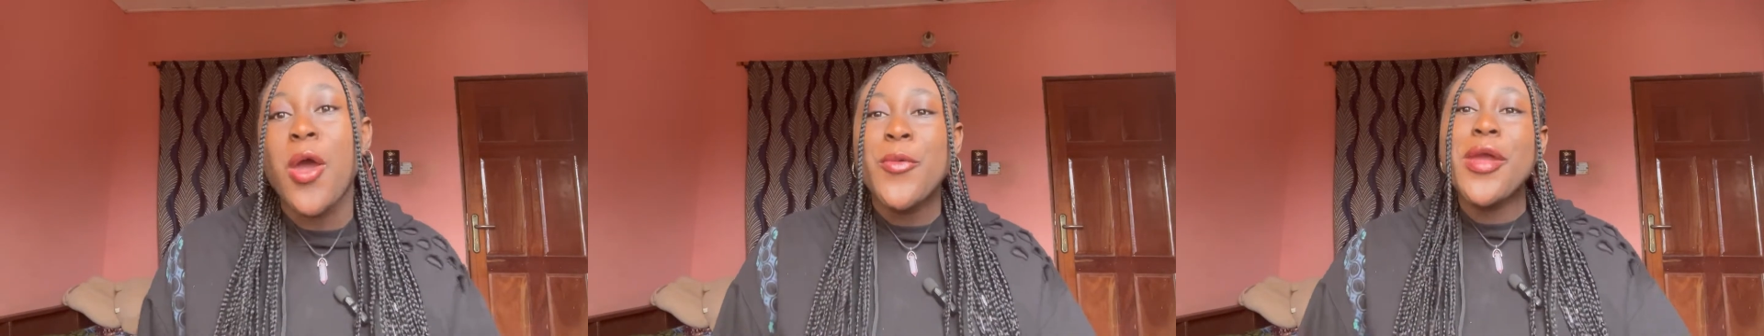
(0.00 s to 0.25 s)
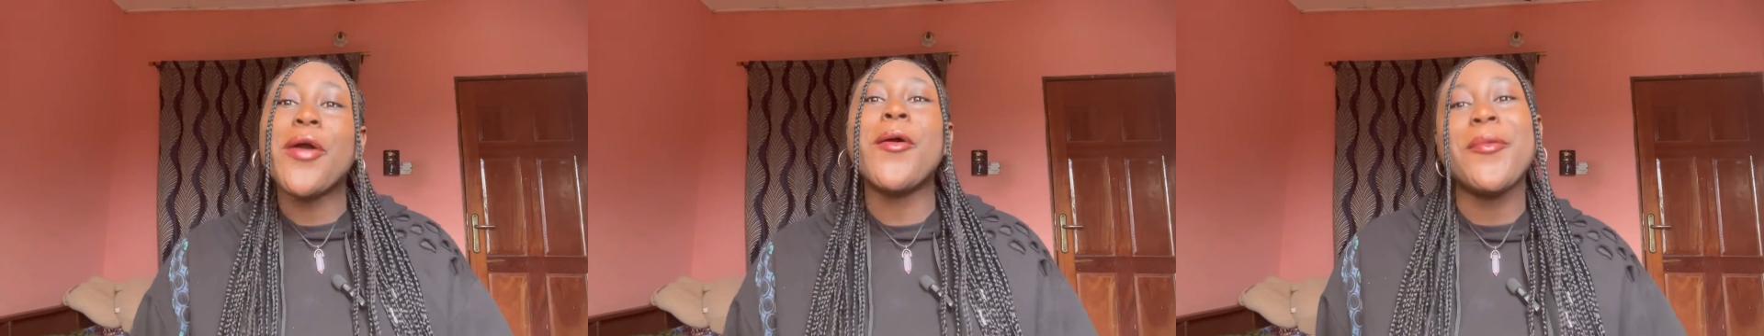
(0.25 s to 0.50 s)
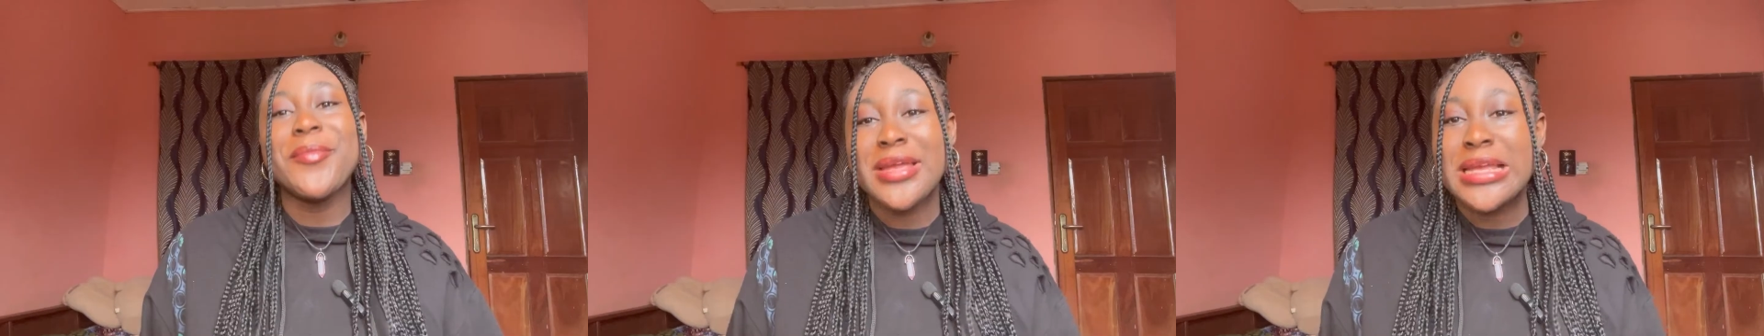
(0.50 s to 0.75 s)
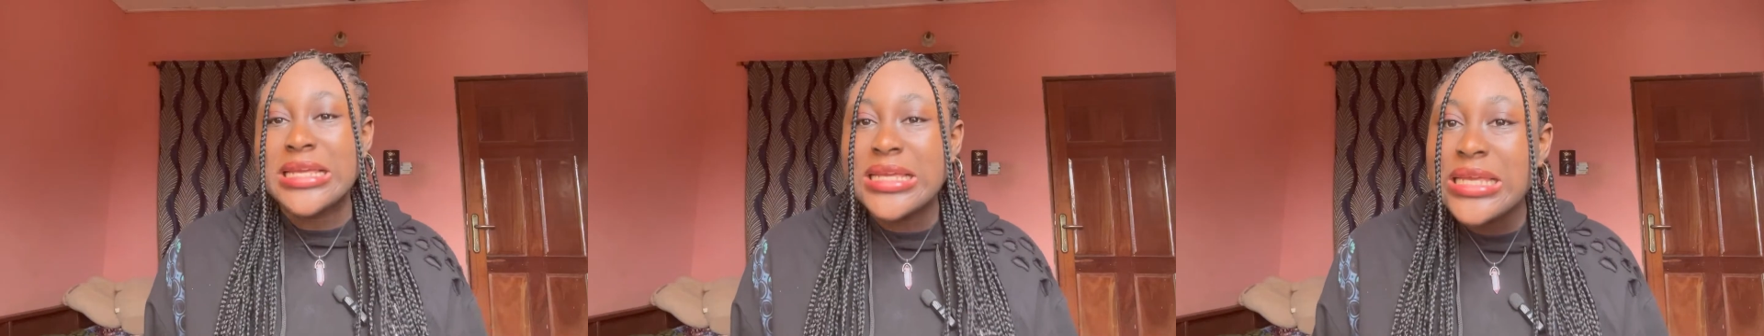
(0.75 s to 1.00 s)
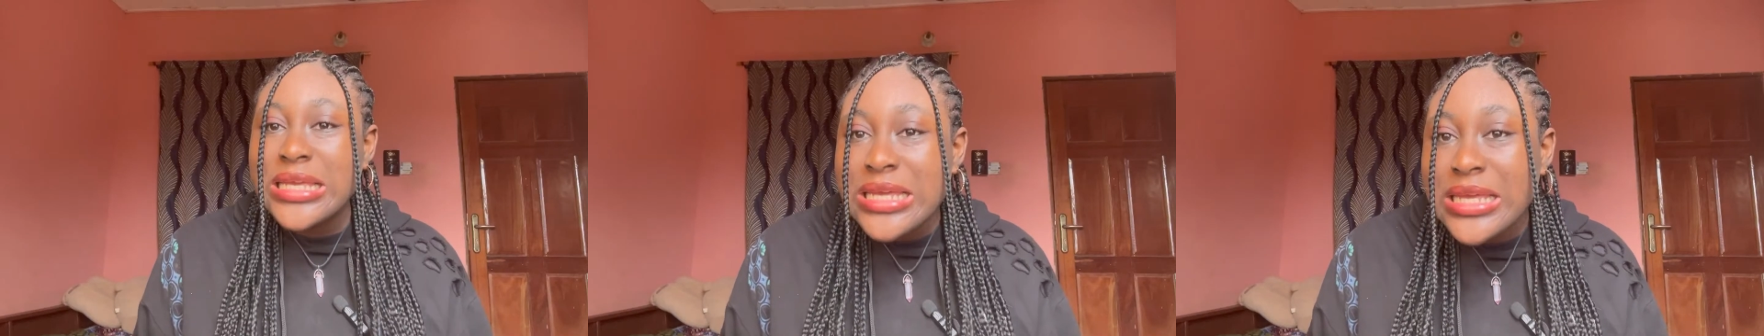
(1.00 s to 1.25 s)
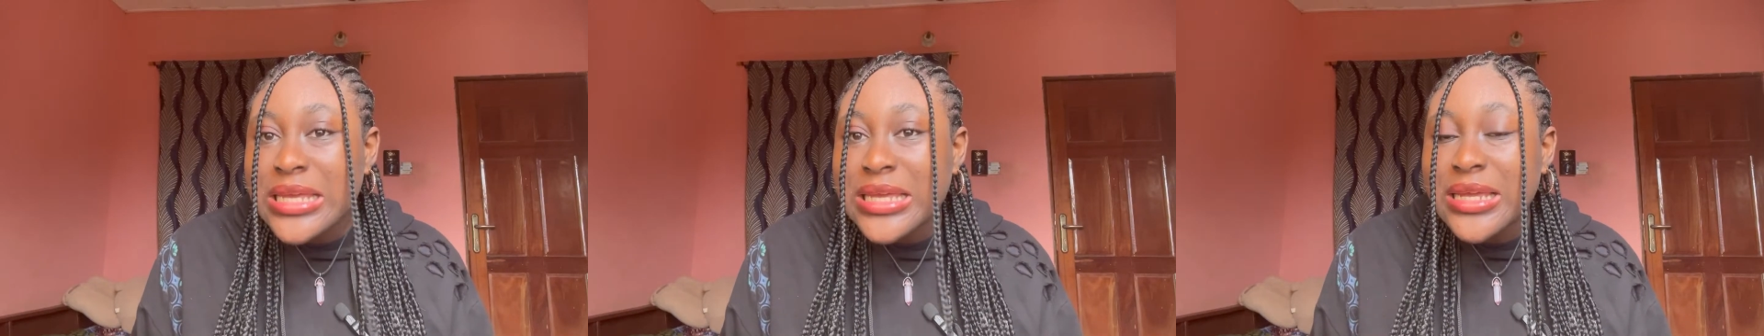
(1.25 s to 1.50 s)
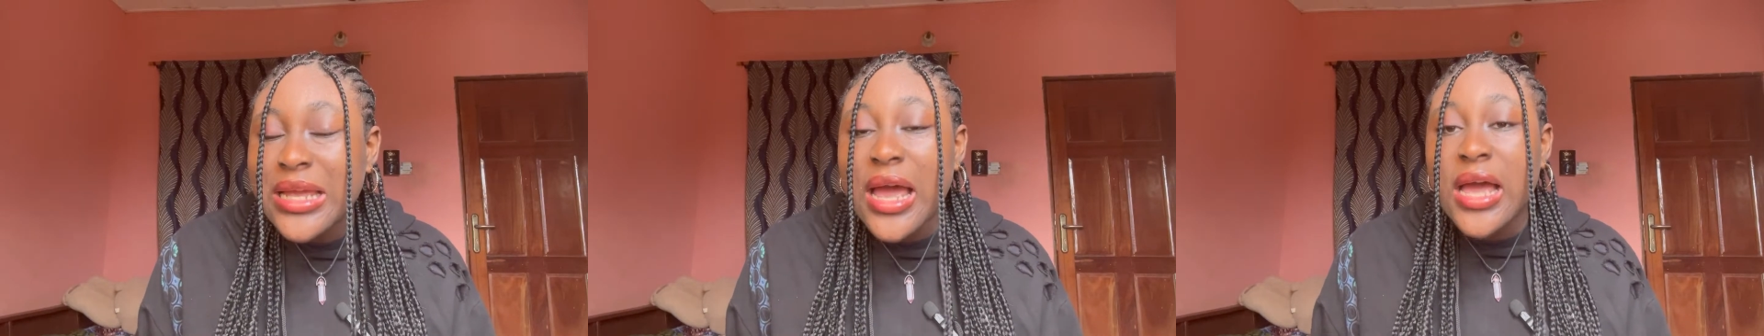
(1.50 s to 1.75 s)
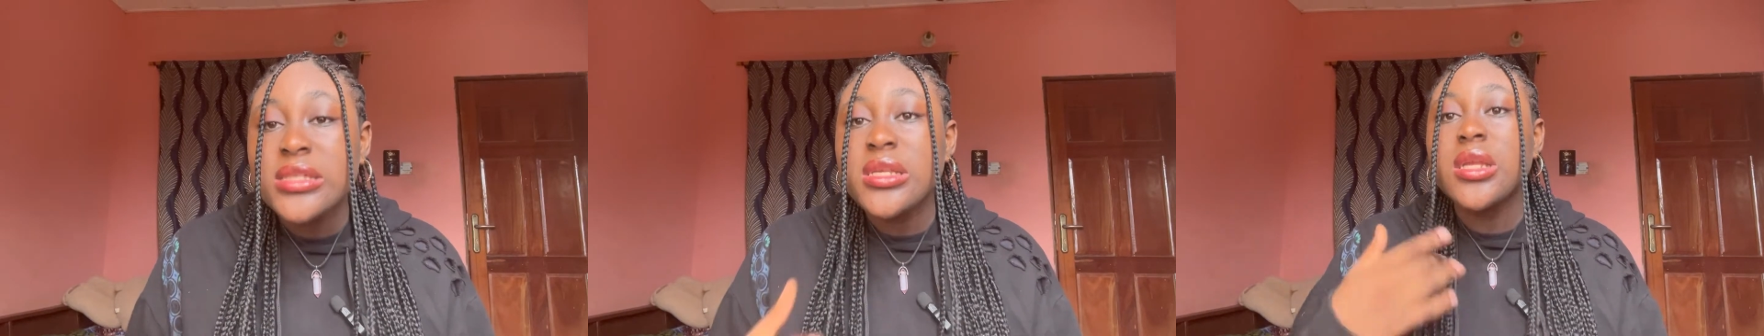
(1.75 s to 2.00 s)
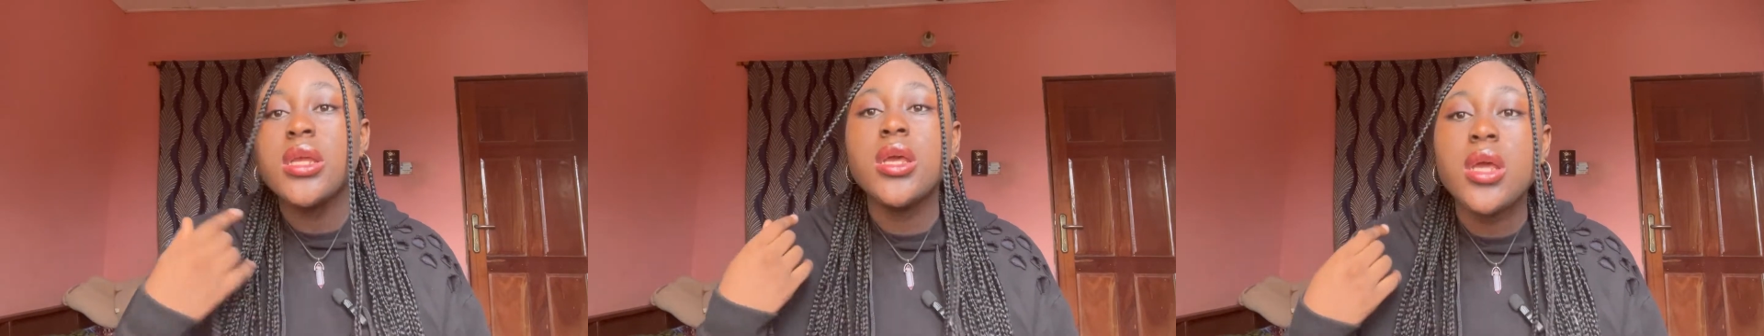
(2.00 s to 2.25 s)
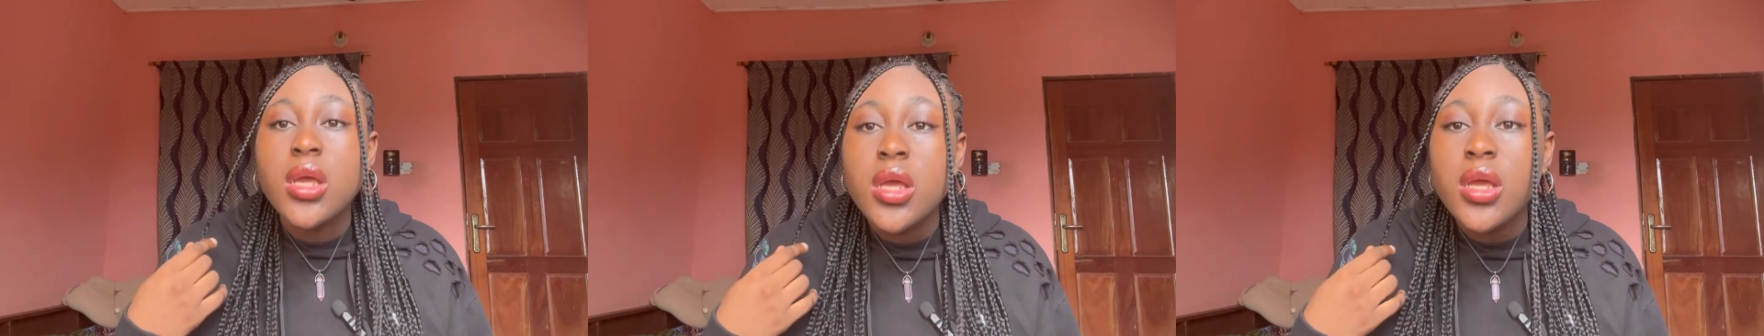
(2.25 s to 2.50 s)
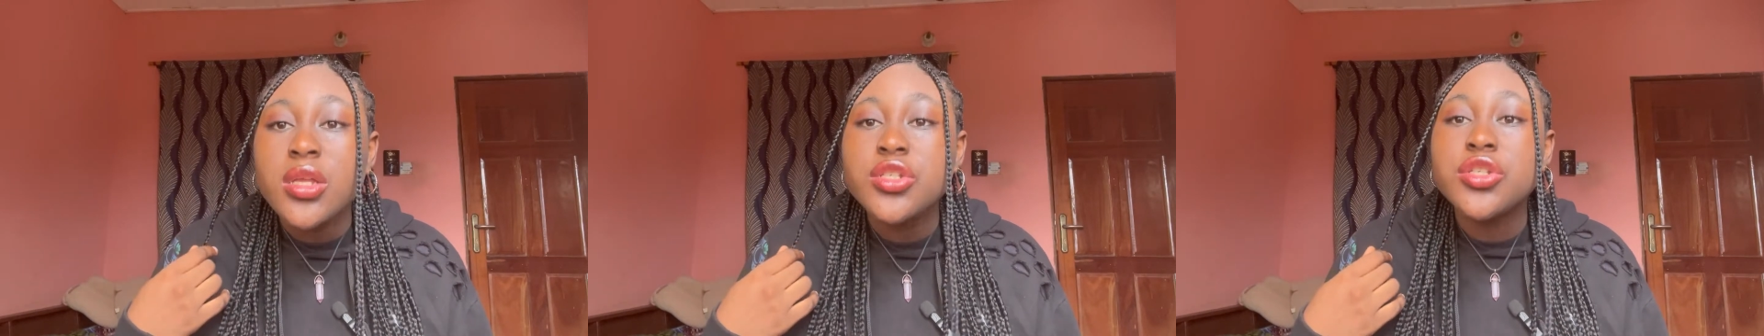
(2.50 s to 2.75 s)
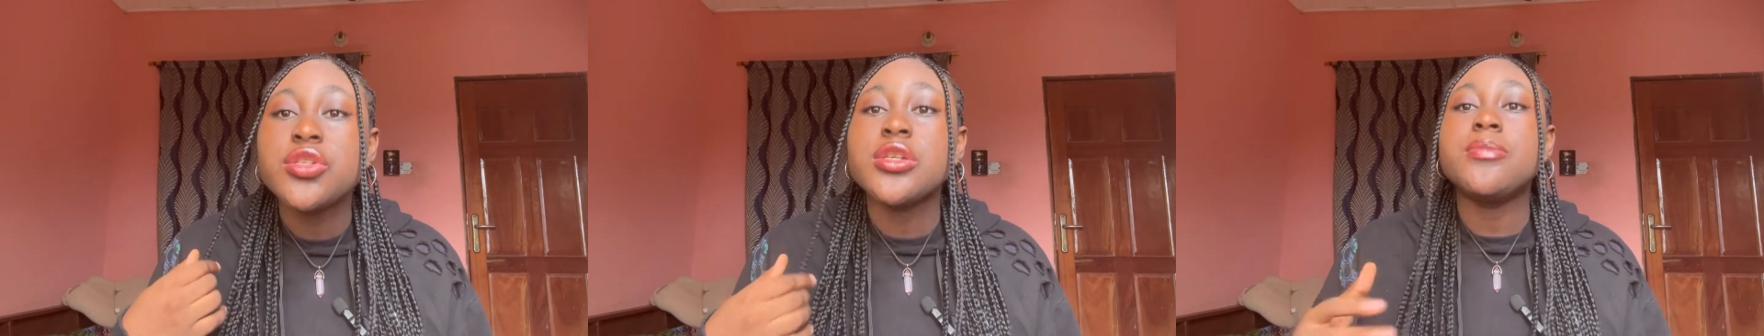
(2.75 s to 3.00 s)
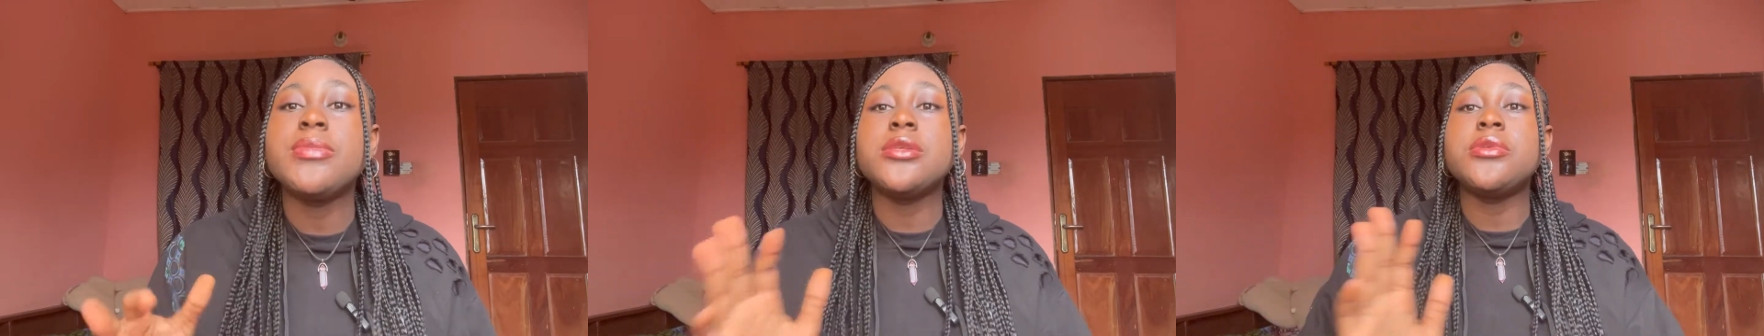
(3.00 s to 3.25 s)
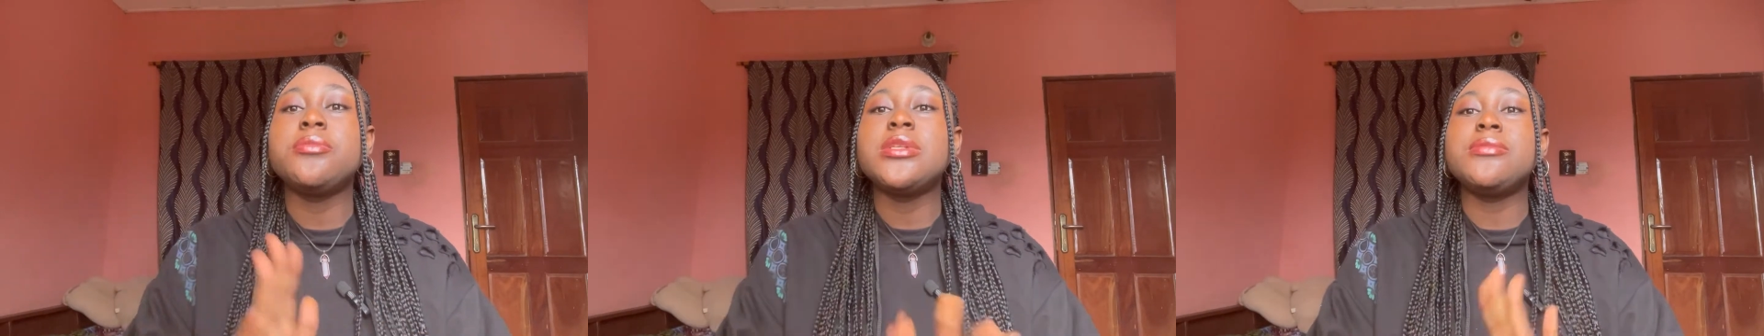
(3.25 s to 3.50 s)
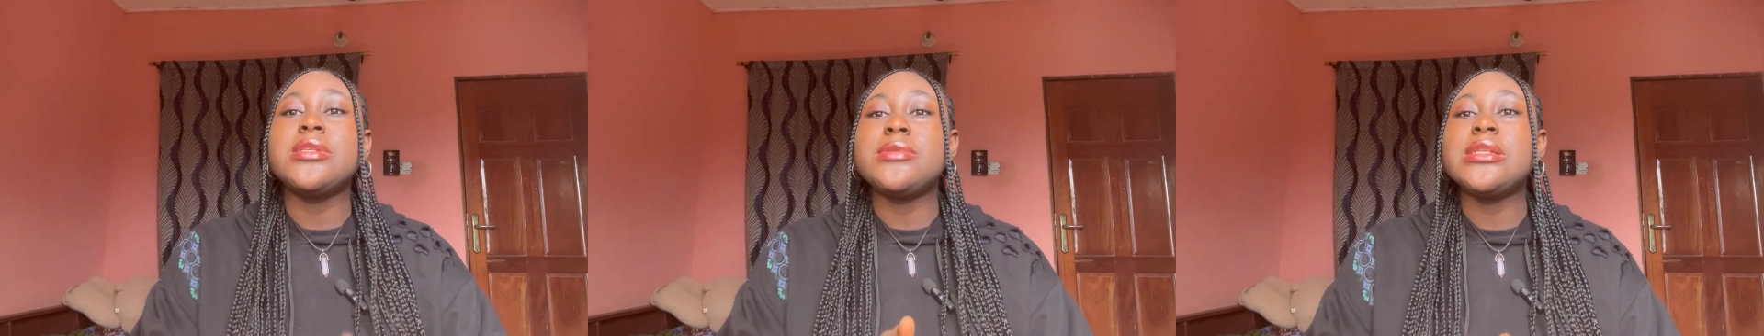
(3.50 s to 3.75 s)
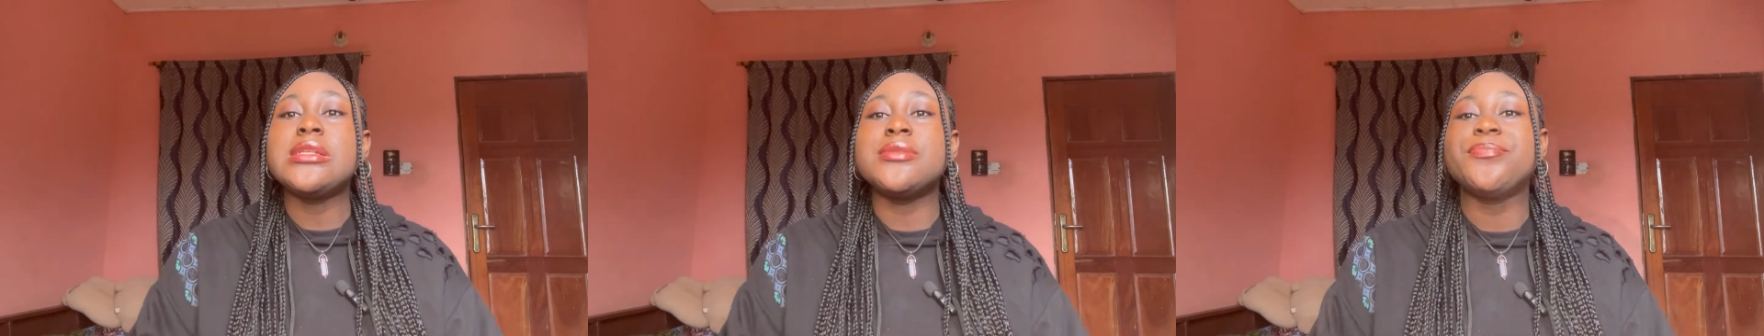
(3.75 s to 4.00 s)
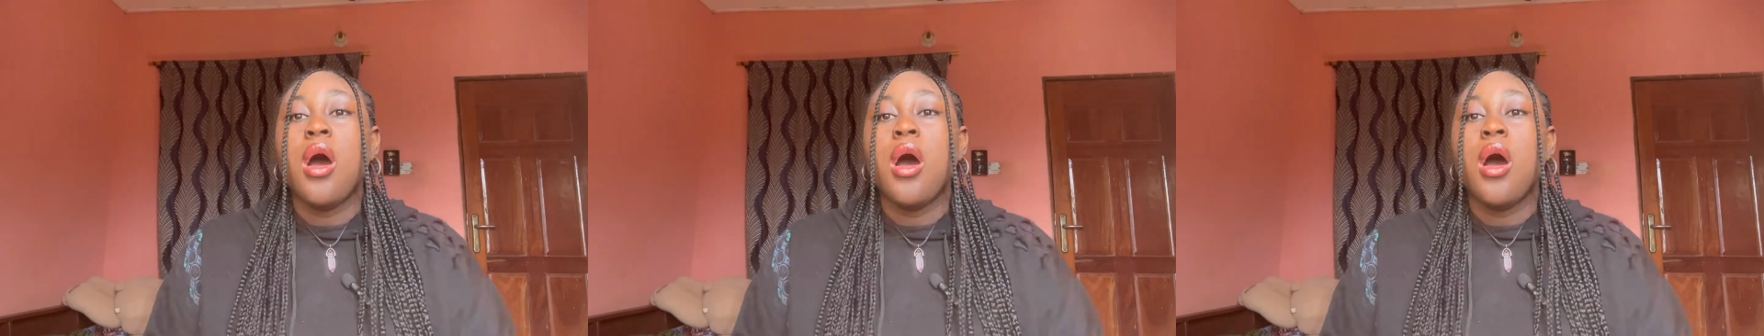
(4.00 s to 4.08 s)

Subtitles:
We are I said, hey, Jesus, please.